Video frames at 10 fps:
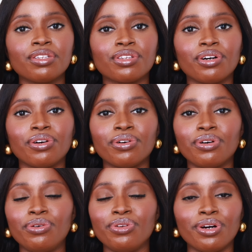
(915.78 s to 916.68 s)
So
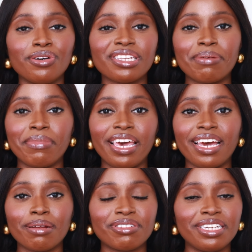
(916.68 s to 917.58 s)
who knows, I may
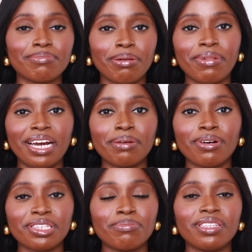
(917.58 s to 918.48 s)
end up changing my mind
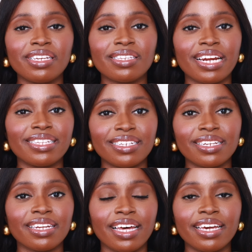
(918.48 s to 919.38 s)
about some of these that I
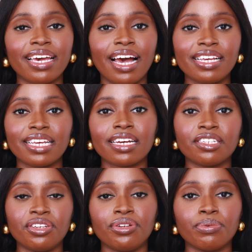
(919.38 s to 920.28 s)
didn't like as I
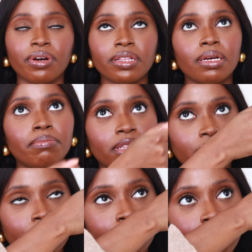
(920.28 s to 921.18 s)
continue to wear them, but
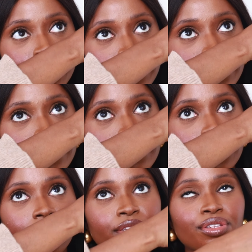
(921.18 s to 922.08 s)
this one,
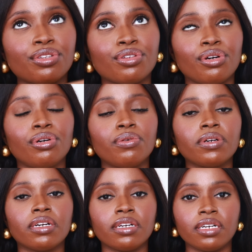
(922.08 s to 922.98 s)
it's
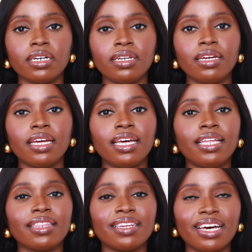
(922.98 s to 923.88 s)
so good.
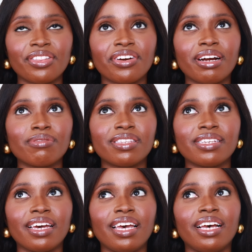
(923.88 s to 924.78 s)
The leather, I would
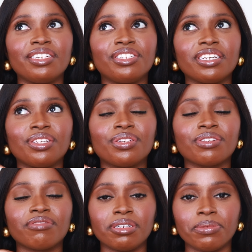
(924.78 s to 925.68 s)
say, is just
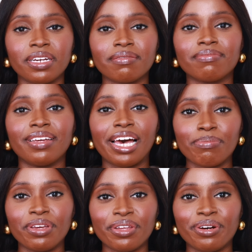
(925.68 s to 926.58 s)
screaming at
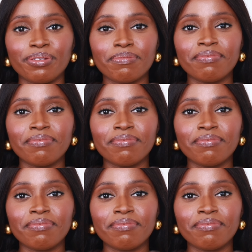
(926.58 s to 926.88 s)
me though,